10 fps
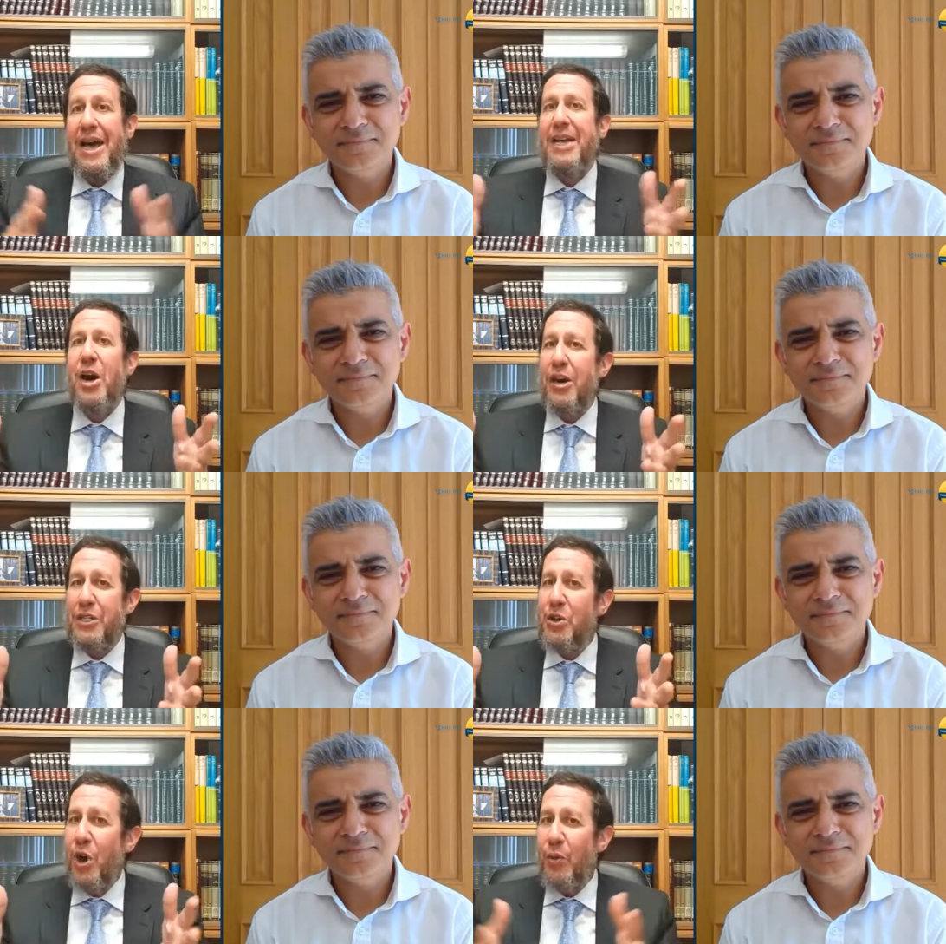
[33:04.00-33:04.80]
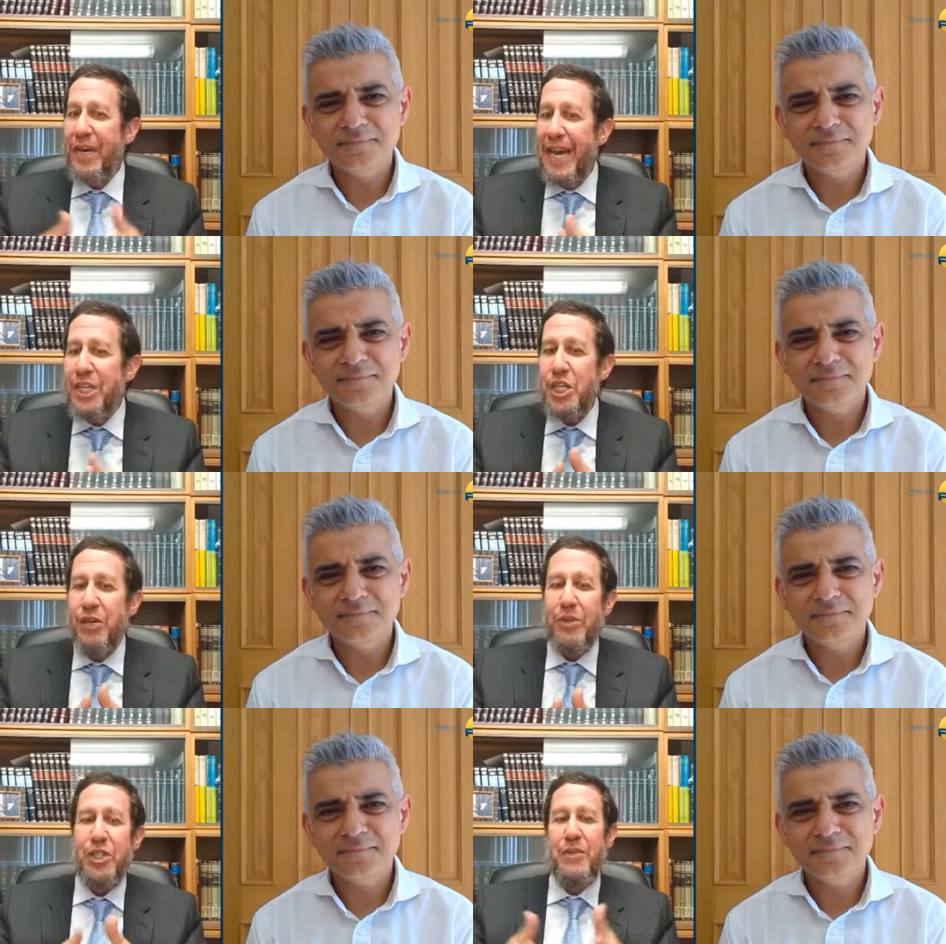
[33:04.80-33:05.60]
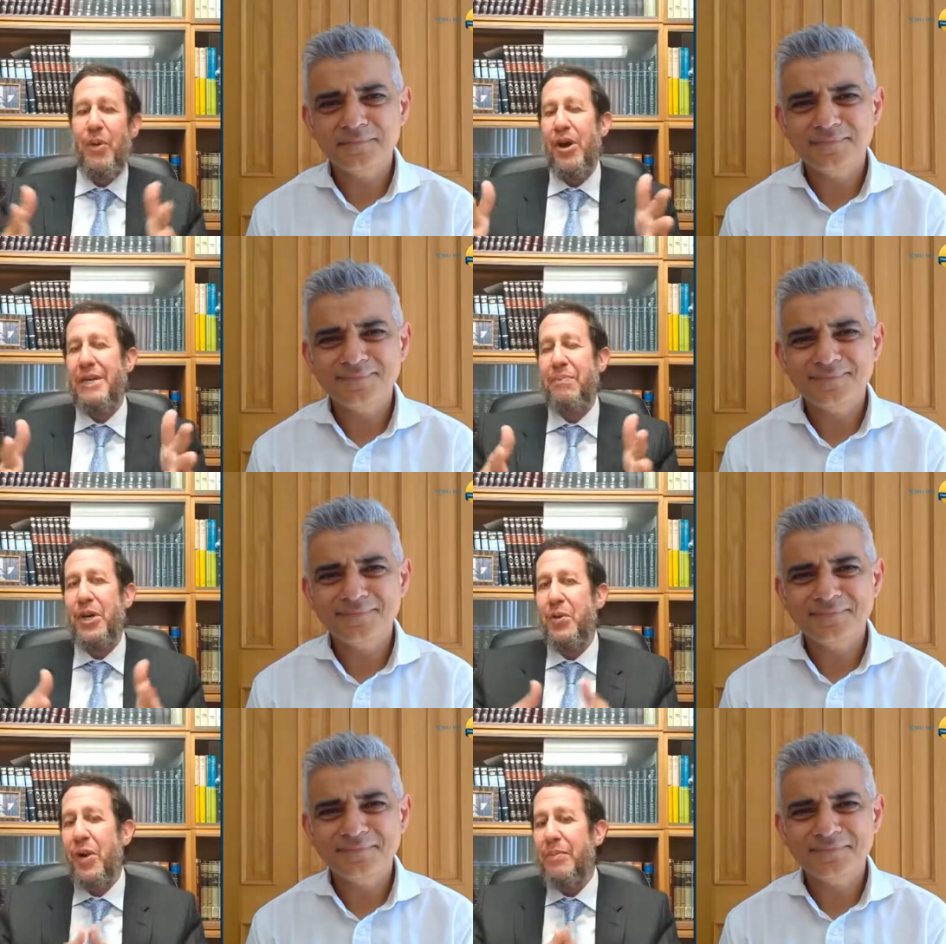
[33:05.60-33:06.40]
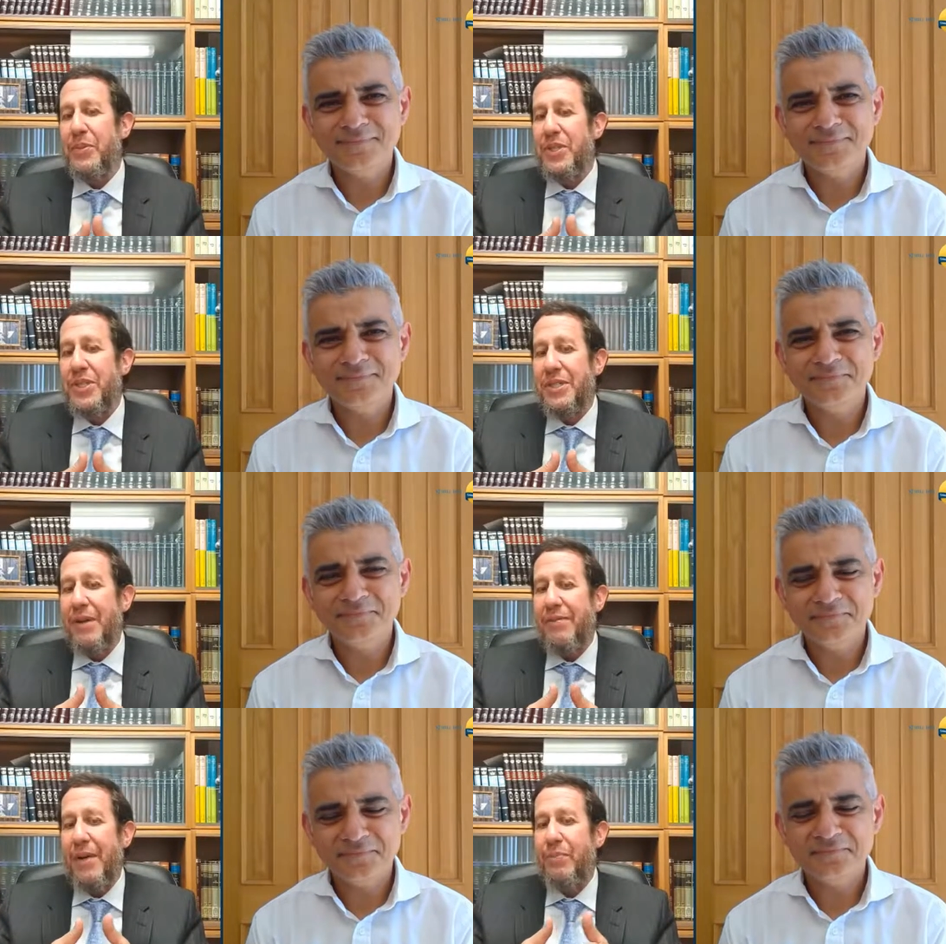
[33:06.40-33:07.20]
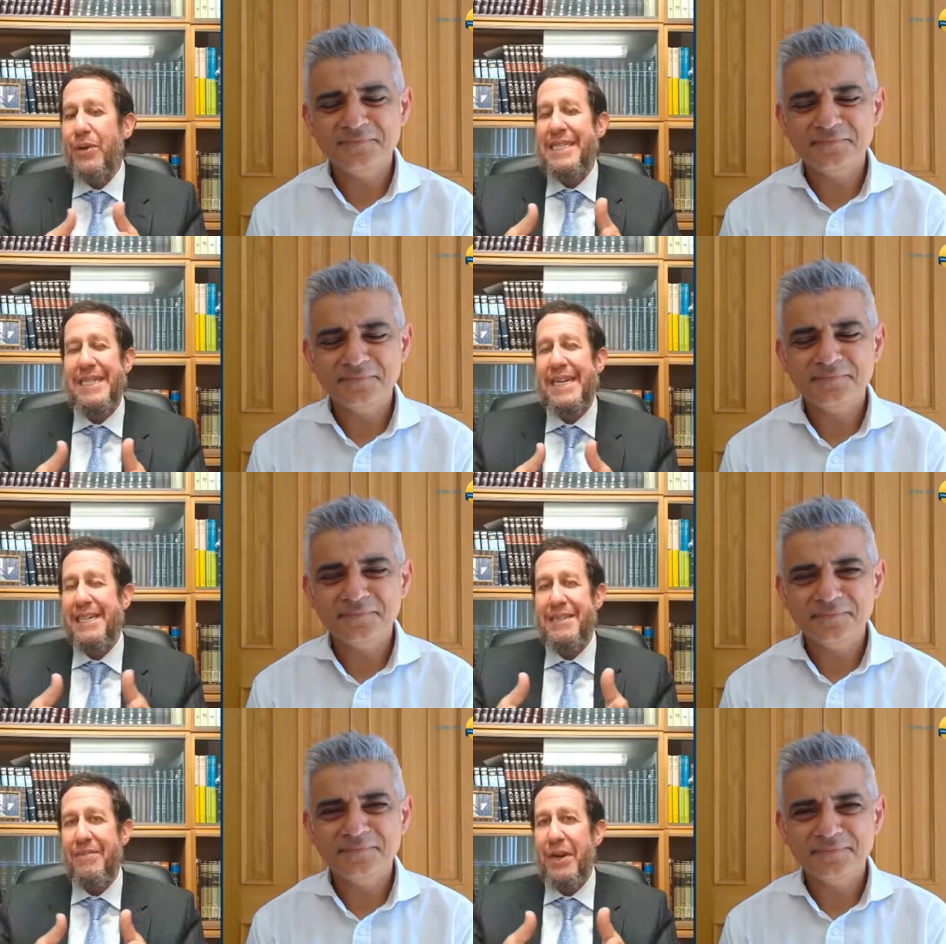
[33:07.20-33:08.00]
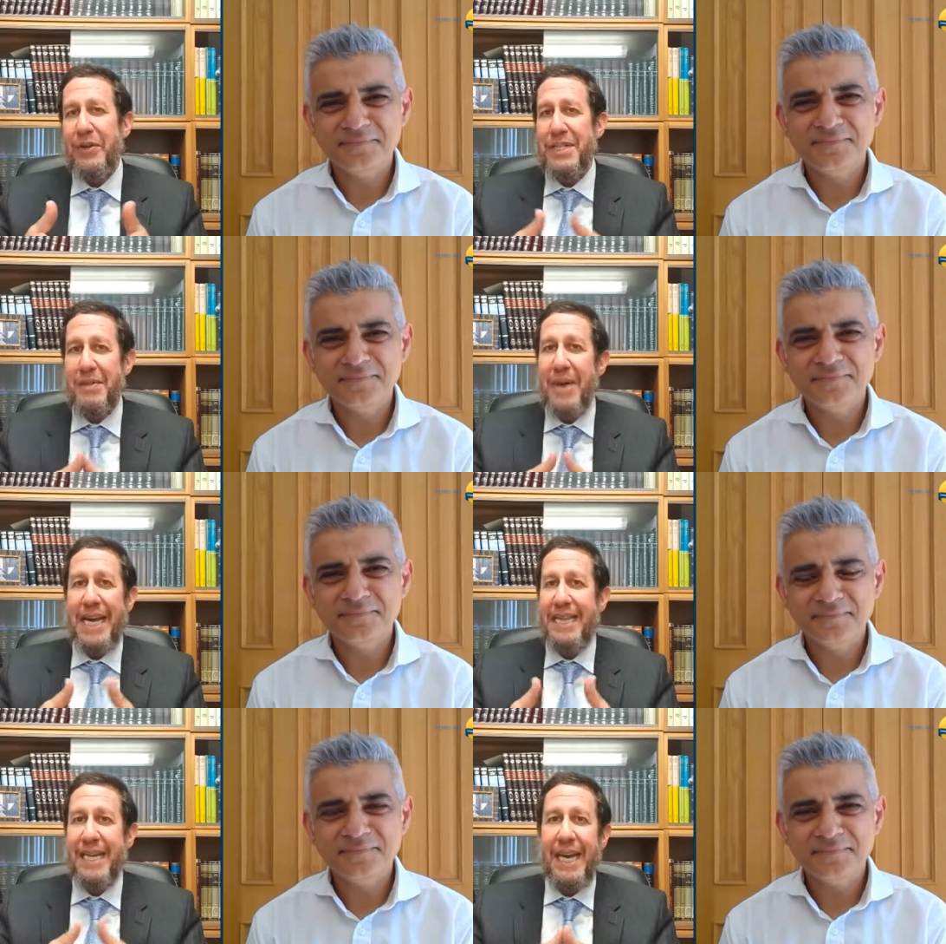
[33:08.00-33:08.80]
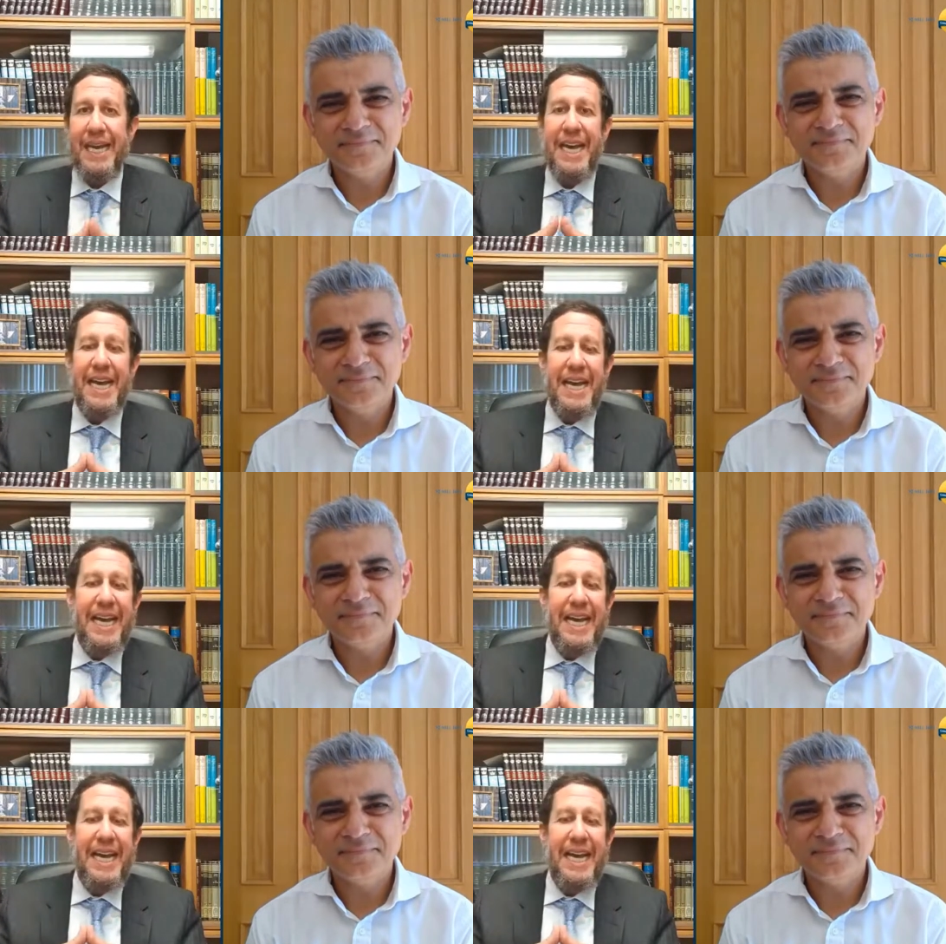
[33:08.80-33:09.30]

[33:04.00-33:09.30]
Speaker 1: the Lionheart's coronation, which sparked pogroms of unprecedented severity back in the day?